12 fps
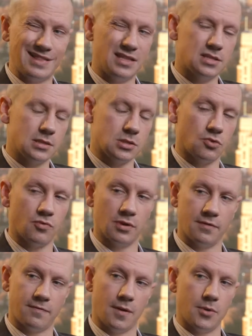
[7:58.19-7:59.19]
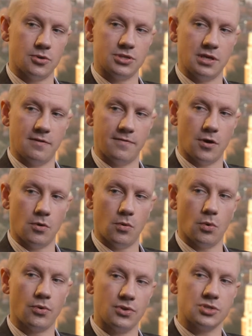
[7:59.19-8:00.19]
this isn't really from your CFO,
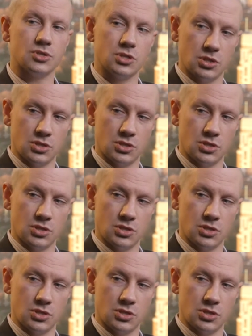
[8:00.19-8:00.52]
or this